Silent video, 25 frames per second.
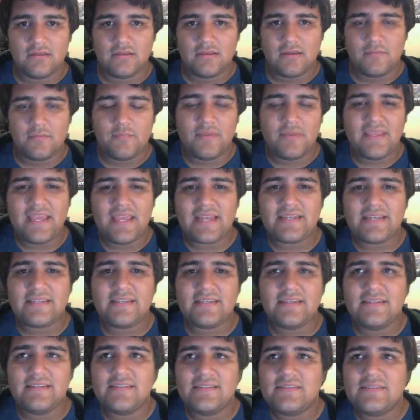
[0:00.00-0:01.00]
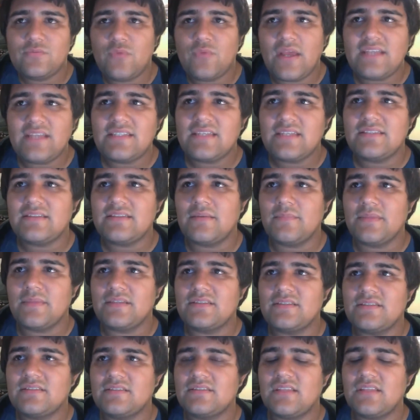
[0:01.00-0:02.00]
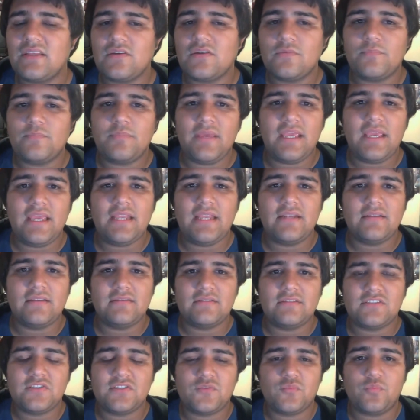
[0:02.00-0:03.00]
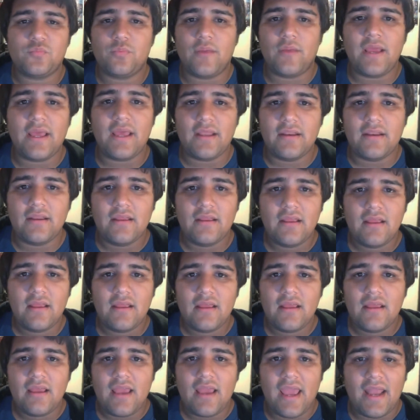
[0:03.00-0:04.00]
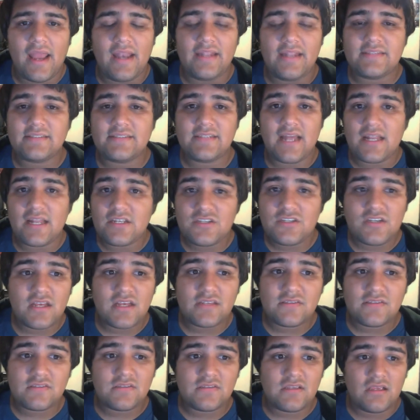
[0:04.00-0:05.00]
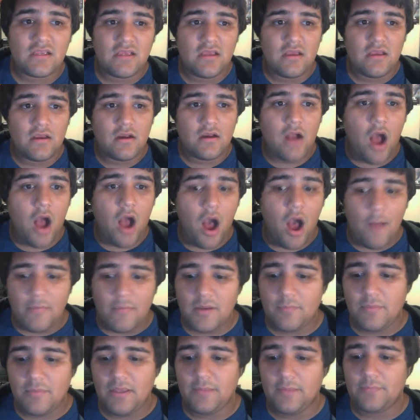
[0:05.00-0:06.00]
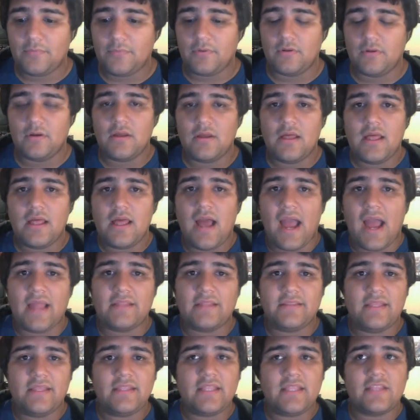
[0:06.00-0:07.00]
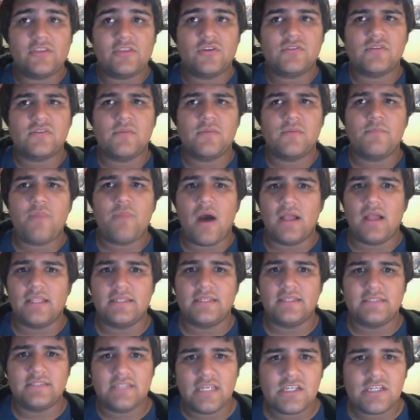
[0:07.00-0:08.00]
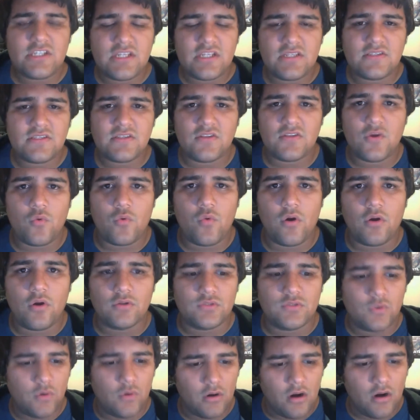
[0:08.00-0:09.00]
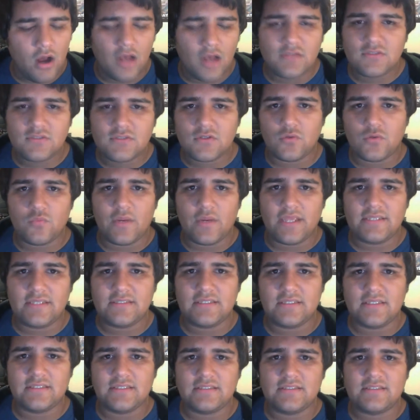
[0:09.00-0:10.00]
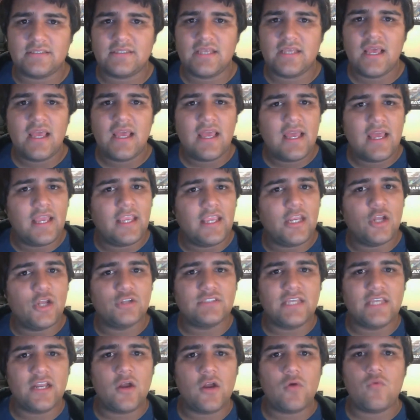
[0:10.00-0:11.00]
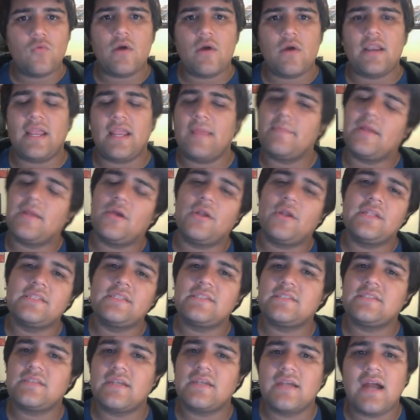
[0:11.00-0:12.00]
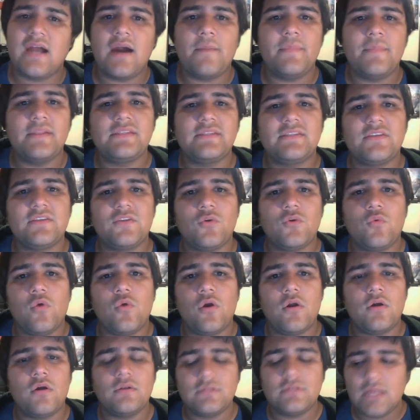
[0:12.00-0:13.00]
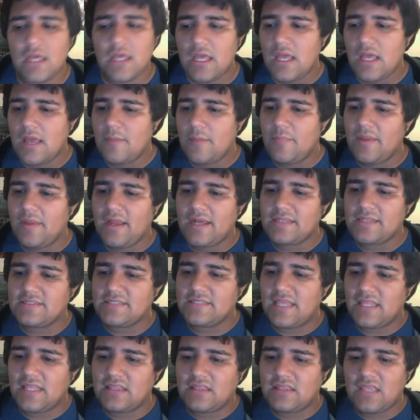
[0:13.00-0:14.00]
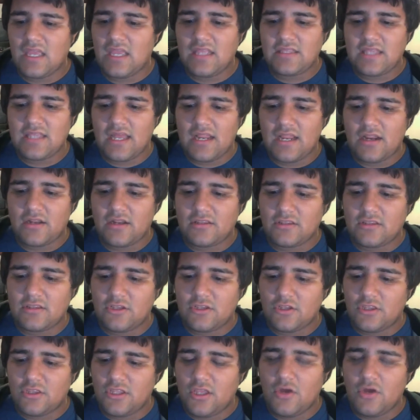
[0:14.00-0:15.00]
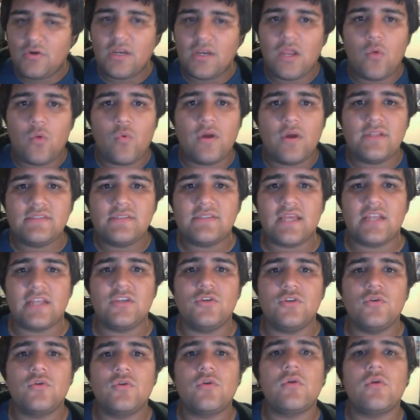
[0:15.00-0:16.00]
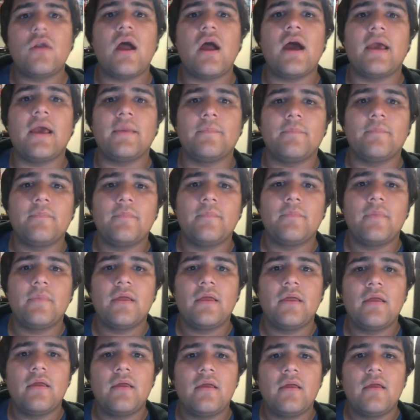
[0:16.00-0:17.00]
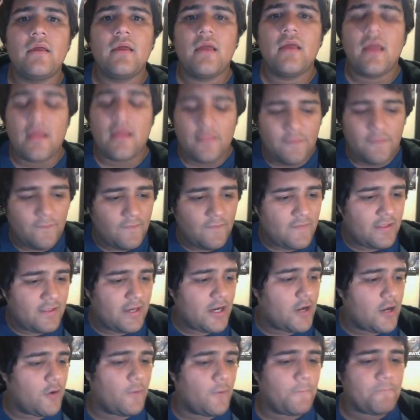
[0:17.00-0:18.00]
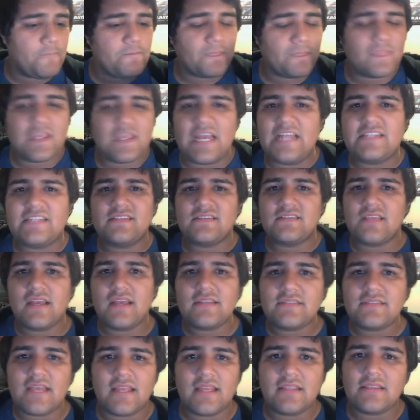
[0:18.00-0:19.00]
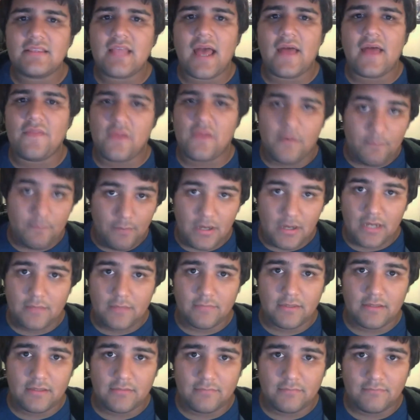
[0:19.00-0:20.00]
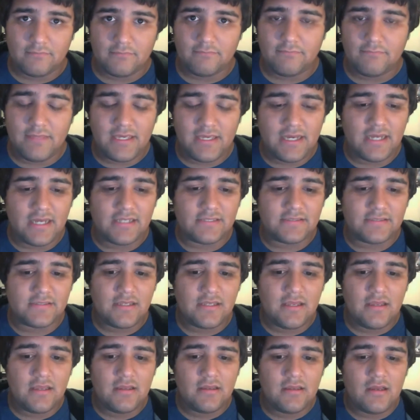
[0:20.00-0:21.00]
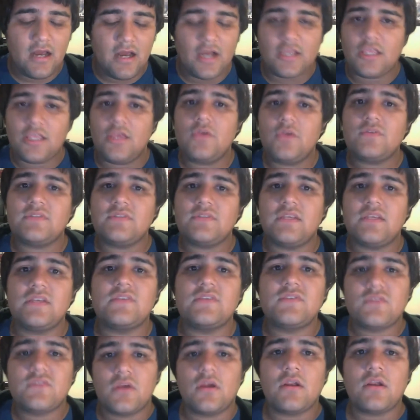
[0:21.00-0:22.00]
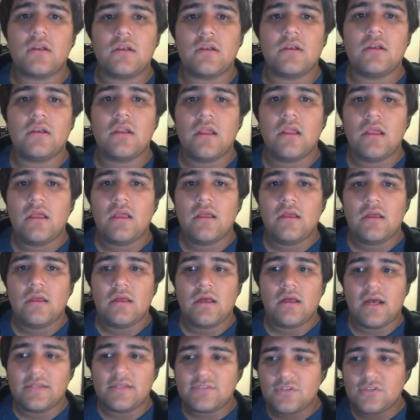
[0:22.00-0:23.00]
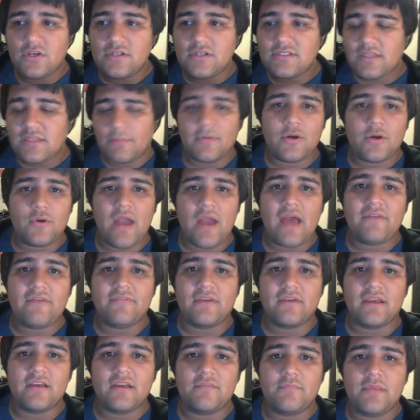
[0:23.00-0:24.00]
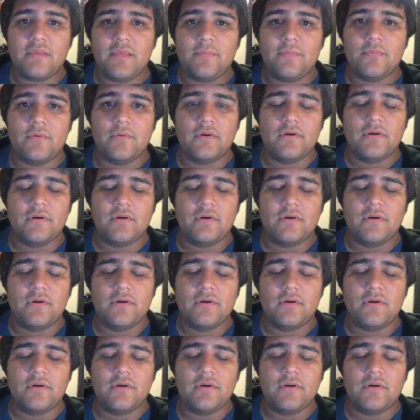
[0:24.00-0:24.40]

But yet, racism is still being spread. And it's not just common people. I think that there's some politicians in the world who are also racist. You know, they don't want immigrants to come into the world because they think that they're the only ones that do crime. You know, it's things like that that bug me because accusing certain a certain demographic of people